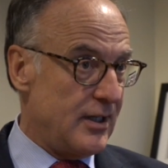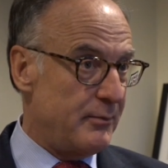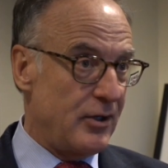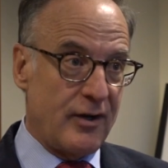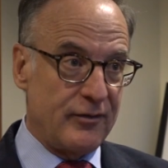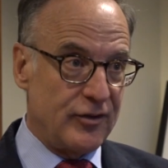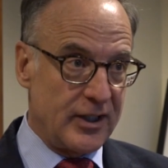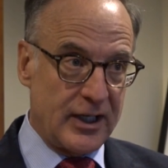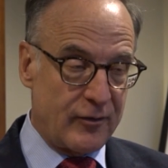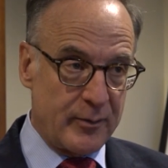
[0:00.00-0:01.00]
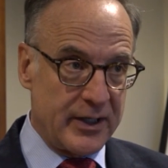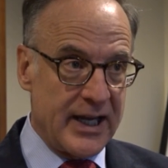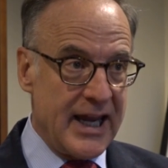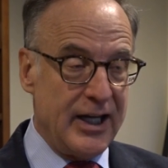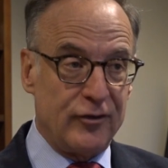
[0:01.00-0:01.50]
I mean, obviously, the government
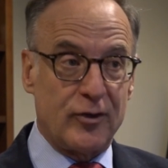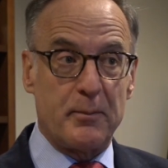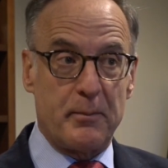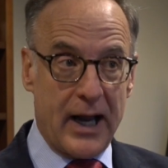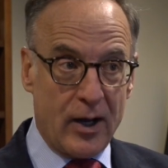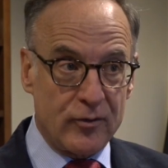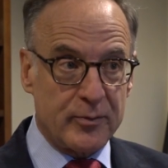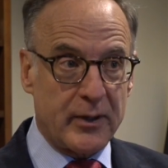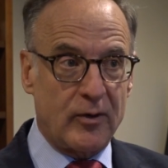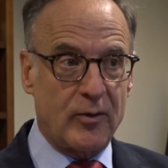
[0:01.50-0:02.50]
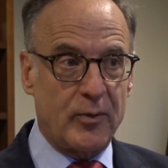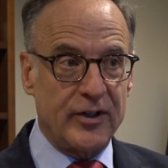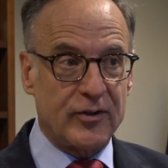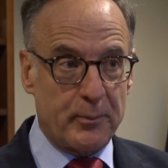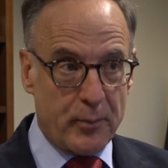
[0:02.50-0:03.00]
isn't bound by a report, it's a